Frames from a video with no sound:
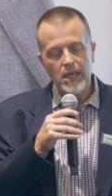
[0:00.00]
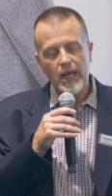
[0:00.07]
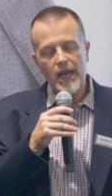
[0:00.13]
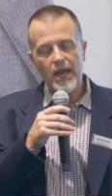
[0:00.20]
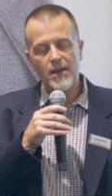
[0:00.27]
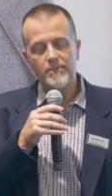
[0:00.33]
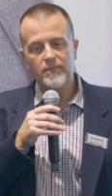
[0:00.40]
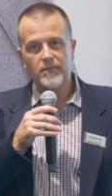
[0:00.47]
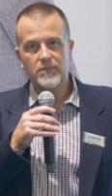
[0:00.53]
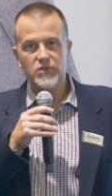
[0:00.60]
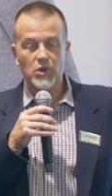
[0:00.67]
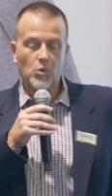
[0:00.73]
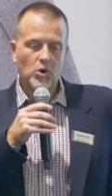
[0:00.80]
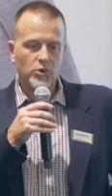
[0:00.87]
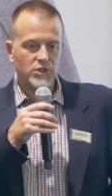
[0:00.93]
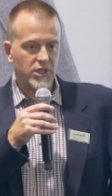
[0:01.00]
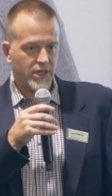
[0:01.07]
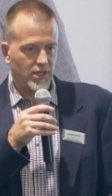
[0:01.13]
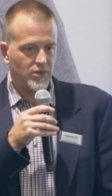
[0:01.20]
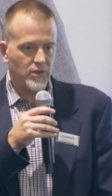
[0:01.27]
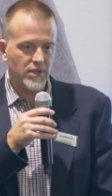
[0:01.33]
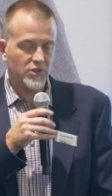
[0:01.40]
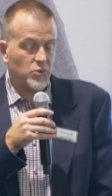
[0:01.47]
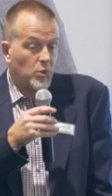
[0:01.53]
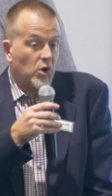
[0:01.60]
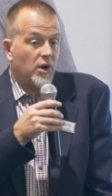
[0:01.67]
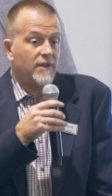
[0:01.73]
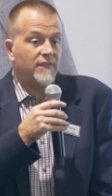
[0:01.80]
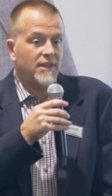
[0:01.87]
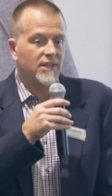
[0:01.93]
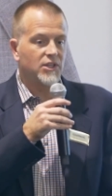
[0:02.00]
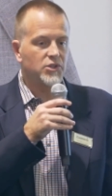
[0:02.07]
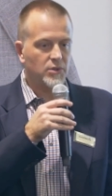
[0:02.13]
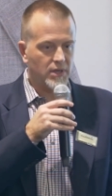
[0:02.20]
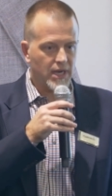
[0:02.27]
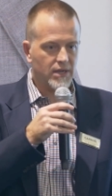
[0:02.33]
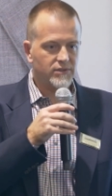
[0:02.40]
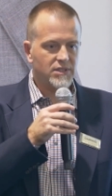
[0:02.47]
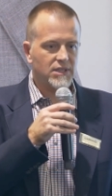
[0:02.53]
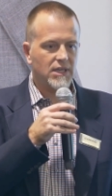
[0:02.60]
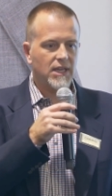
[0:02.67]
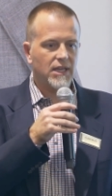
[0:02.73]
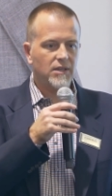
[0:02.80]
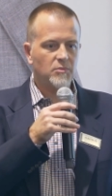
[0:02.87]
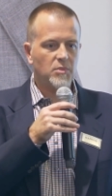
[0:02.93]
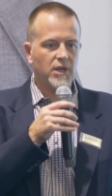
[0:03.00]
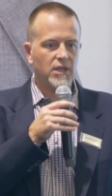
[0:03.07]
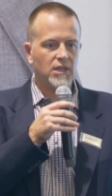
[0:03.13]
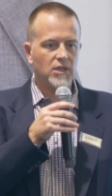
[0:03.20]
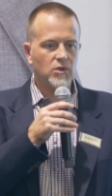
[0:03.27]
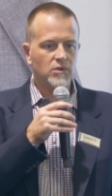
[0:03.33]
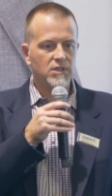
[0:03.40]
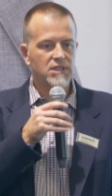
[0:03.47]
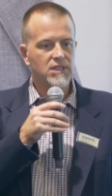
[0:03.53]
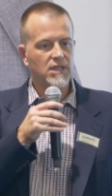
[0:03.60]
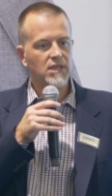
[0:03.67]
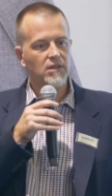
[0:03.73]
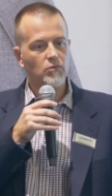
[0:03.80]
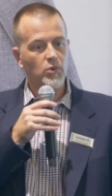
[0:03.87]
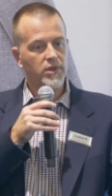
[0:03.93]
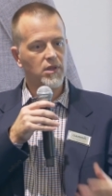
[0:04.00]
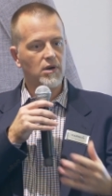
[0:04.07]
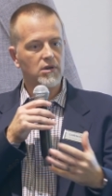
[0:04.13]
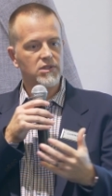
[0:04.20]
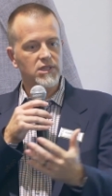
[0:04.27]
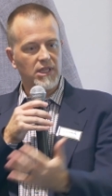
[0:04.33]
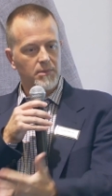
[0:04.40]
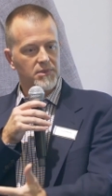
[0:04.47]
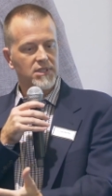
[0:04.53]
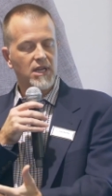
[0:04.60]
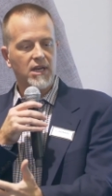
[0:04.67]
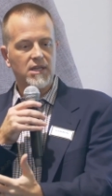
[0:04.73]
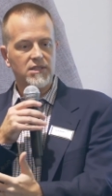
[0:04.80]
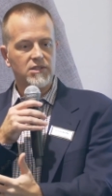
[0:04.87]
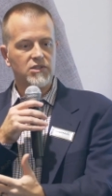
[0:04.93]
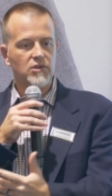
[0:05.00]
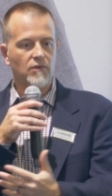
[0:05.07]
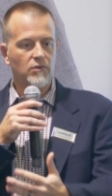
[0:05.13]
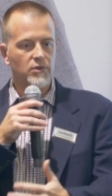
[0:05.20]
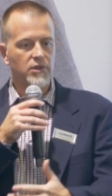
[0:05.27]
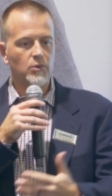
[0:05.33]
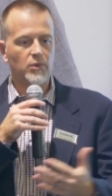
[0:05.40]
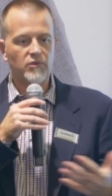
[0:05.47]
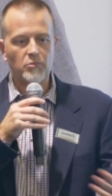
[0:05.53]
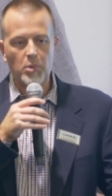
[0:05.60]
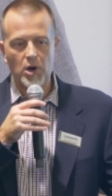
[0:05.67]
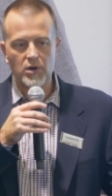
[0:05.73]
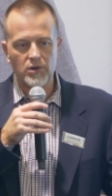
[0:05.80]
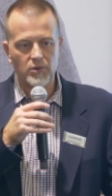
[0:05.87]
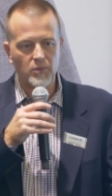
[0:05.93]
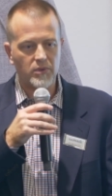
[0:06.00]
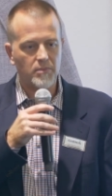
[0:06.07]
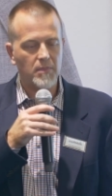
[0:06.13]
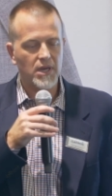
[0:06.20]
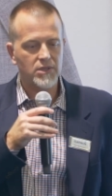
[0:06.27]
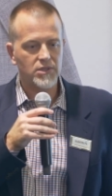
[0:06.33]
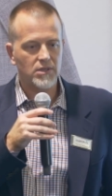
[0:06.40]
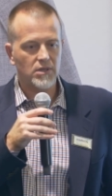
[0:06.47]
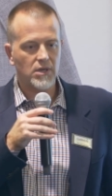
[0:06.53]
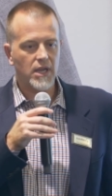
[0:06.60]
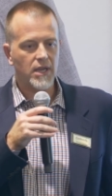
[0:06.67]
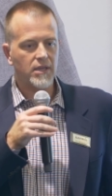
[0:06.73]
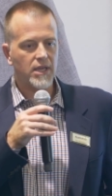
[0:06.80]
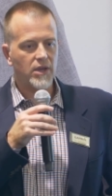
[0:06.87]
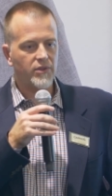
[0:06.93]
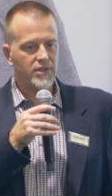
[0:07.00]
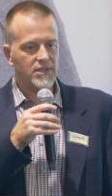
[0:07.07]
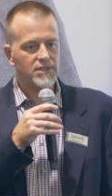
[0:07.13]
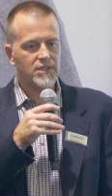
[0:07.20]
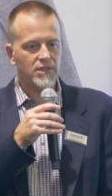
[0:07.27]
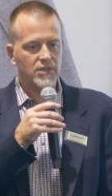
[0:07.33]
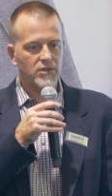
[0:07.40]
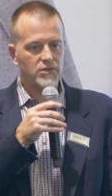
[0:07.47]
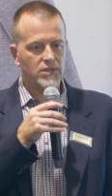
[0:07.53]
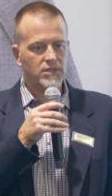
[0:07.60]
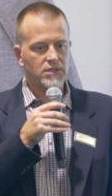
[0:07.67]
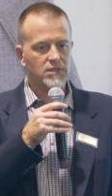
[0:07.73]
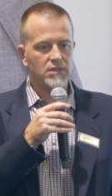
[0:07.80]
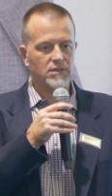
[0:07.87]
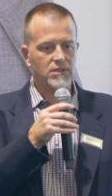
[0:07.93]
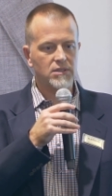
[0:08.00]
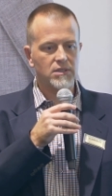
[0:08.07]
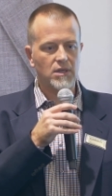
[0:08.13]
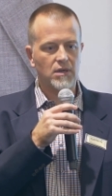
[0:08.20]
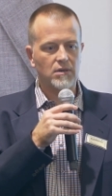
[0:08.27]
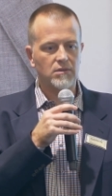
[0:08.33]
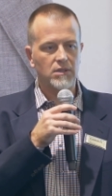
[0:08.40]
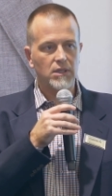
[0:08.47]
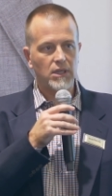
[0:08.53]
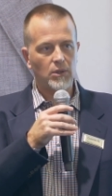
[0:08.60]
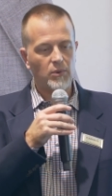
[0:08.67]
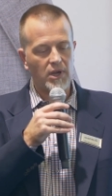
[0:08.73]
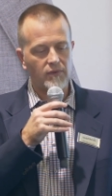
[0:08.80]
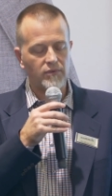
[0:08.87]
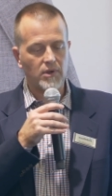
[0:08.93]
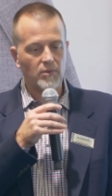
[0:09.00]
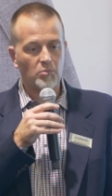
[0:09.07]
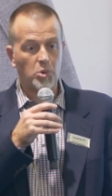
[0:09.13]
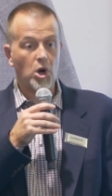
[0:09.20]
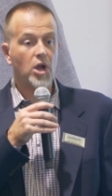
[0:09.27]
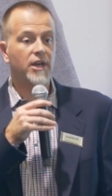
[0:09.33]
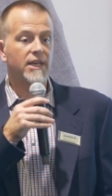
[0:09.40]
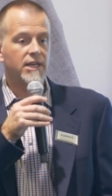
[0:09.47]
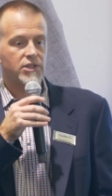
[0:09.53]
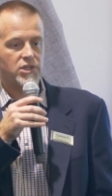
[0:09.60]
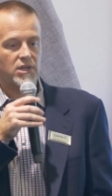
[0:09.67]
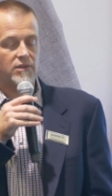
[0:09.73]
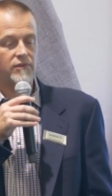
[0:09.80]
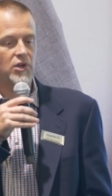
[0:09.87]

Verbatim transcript: Um, so we're always looking at new things. We don't have anything to announce today, but you can see with our sleep studies and so forth that we've partnered with major uh, health institutions, and so and we have a broad initiative